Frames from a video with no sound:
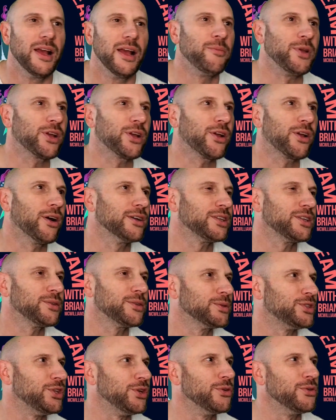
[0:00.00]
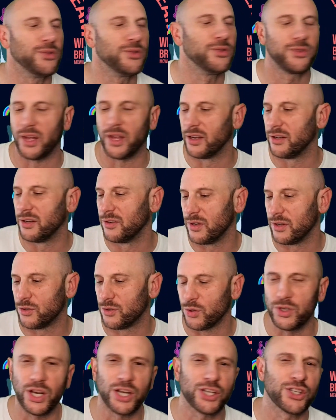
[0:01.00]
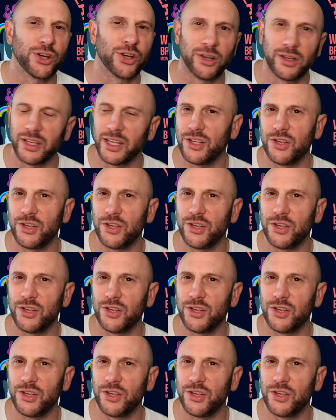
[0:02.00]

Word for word: Because it was used and traditionally